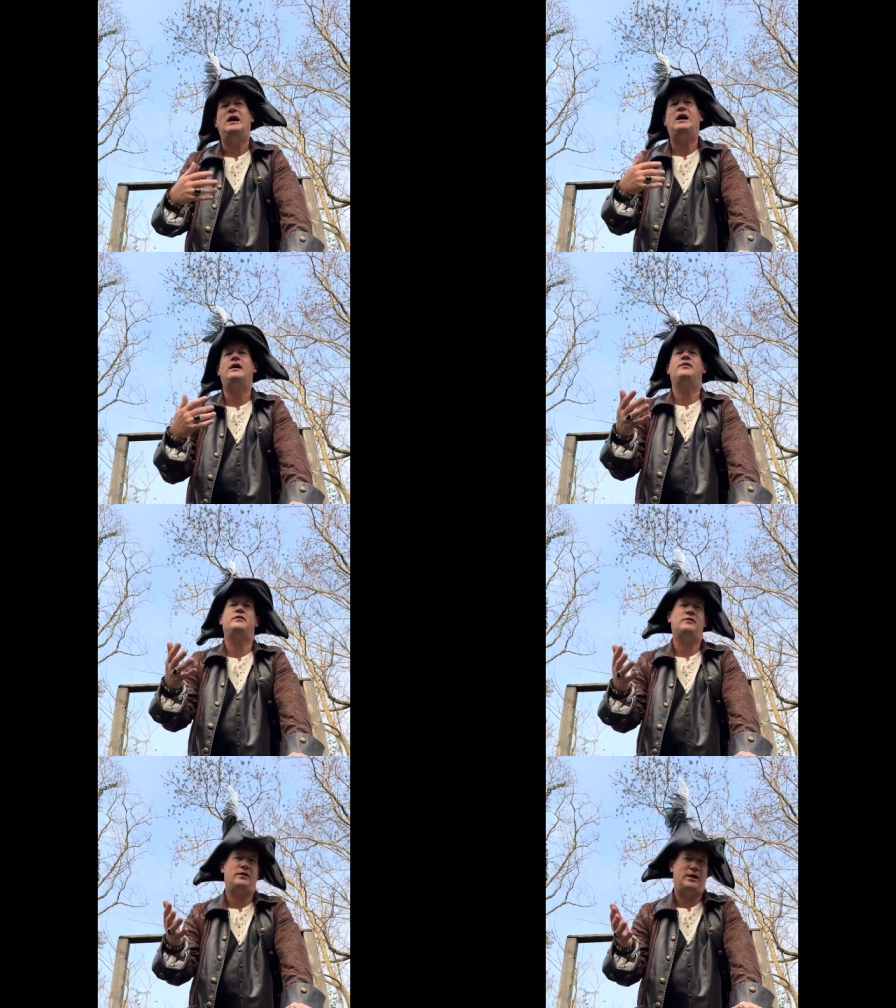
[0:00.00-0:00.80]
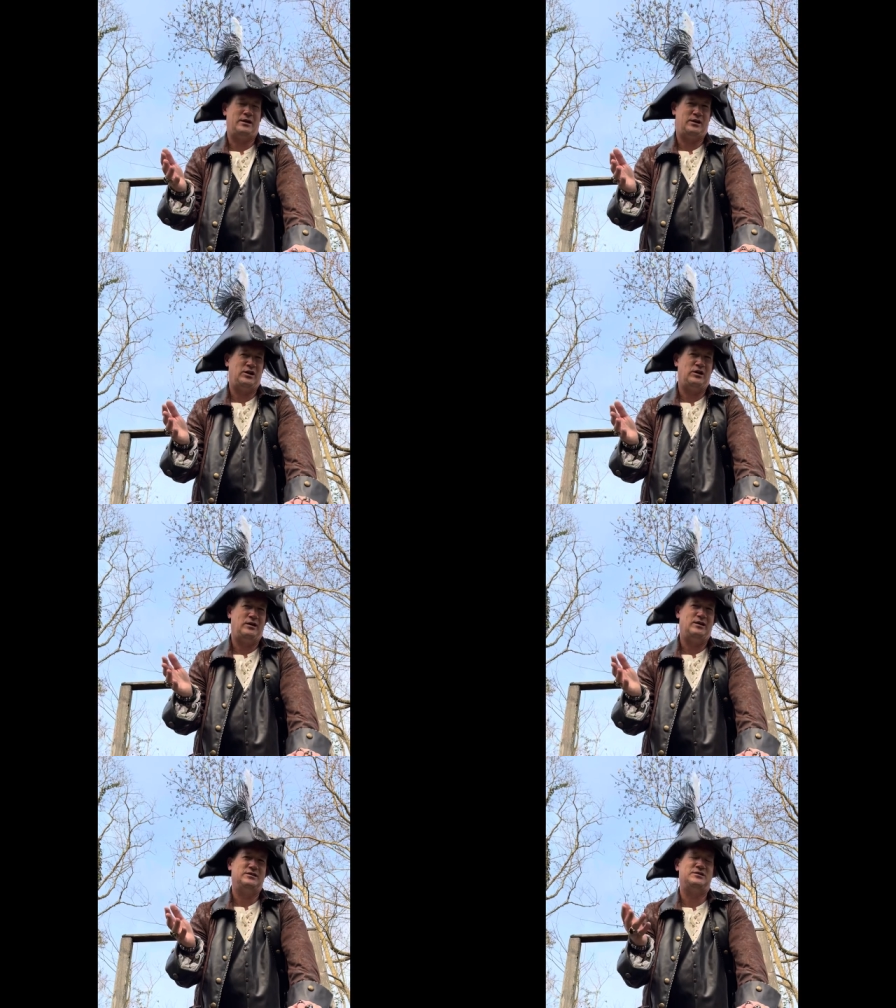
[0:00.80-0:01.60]
other than
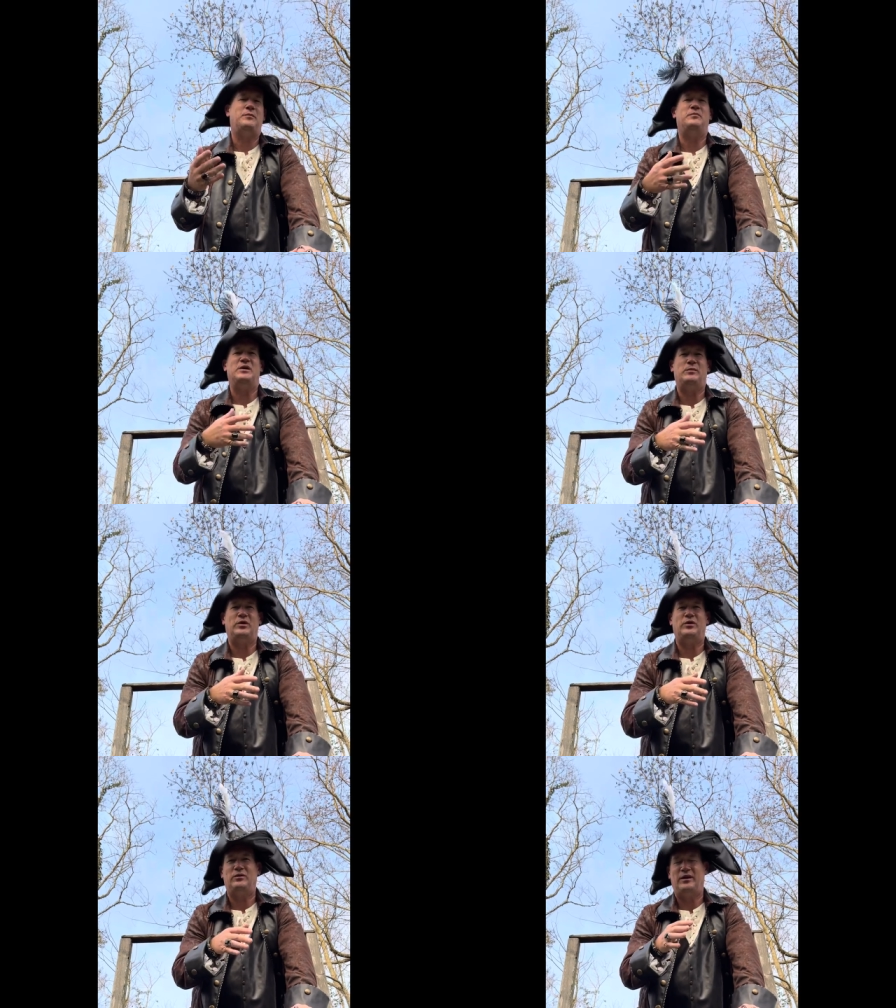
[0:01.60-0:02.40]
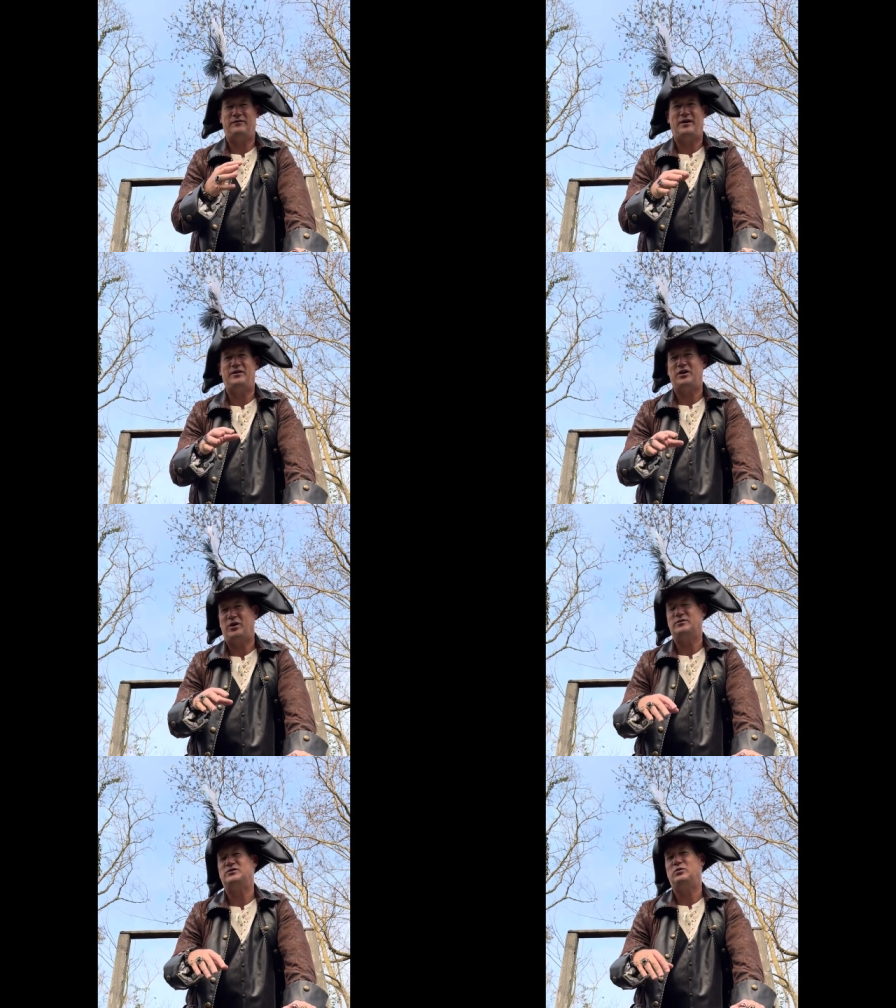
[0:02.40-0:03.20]
some people who live on the
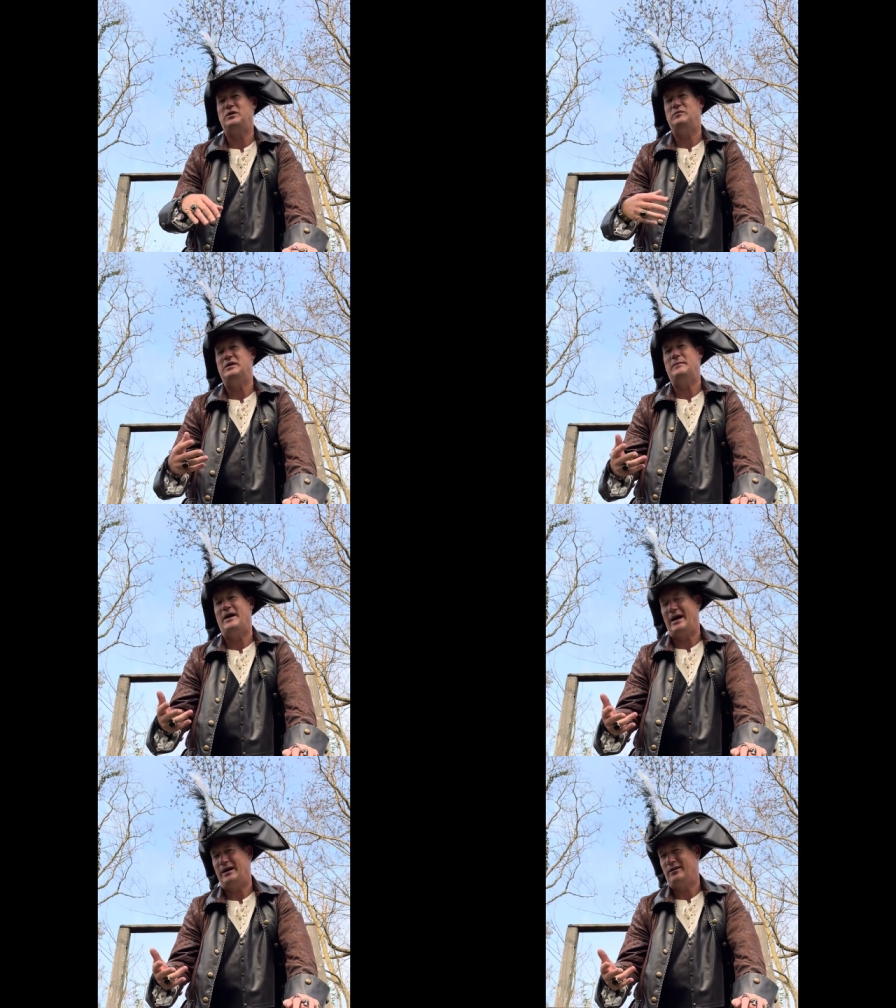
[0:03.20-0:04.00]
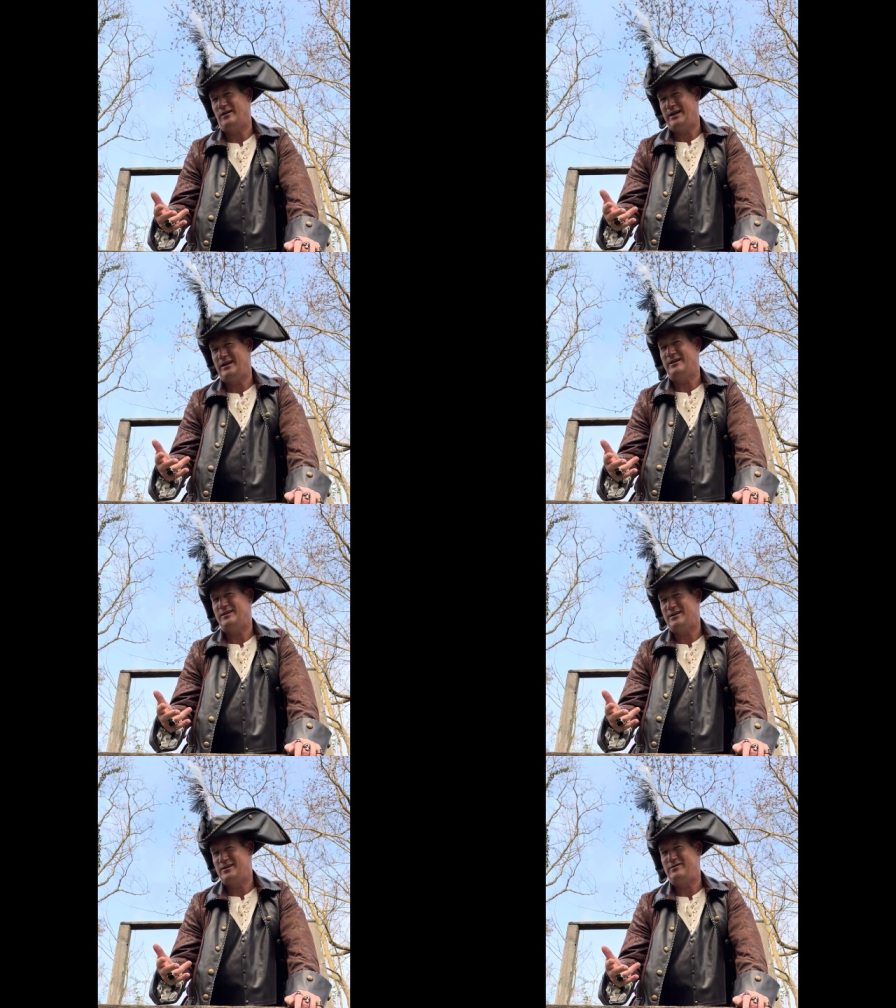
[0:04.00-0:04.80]
coast who would be minorly
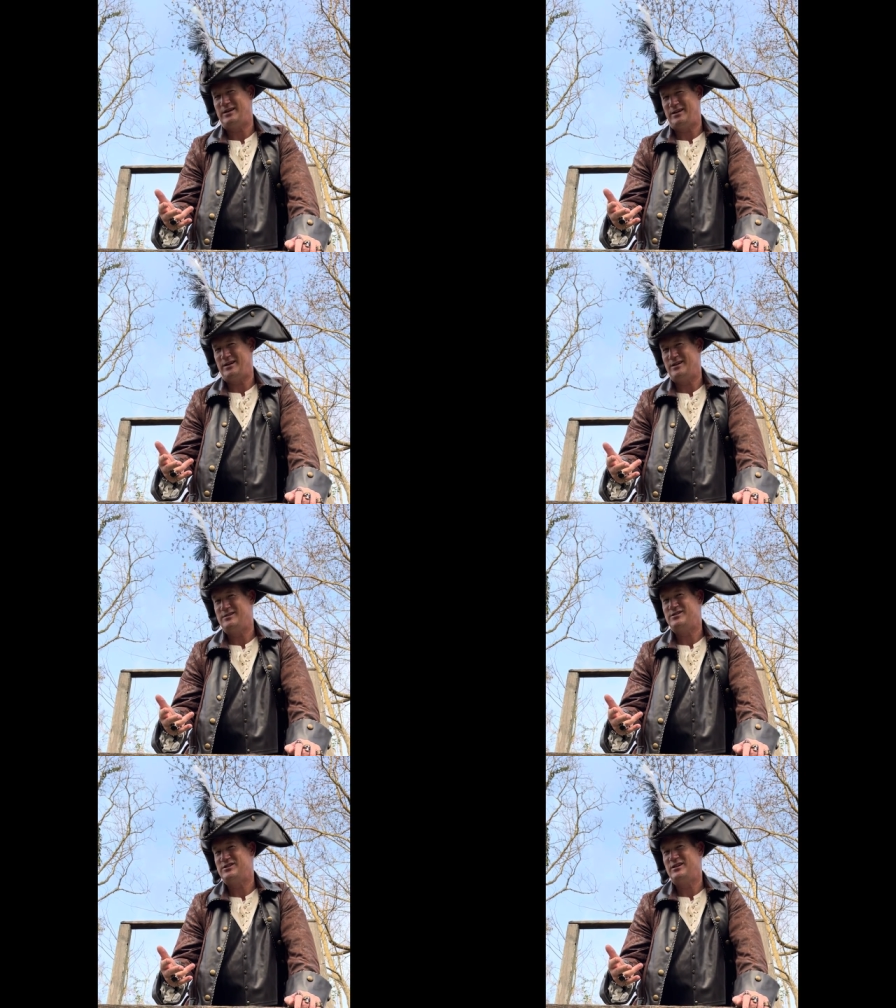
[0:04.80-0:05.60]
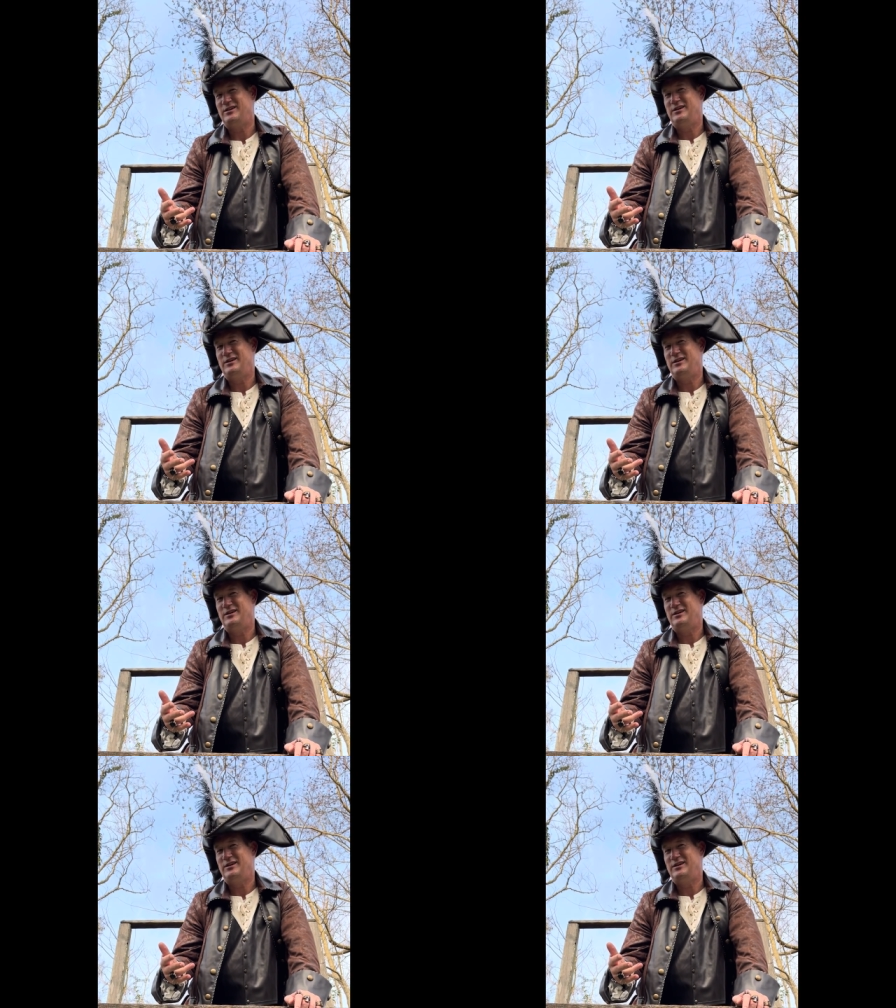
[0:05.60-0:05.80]
inconvenienced,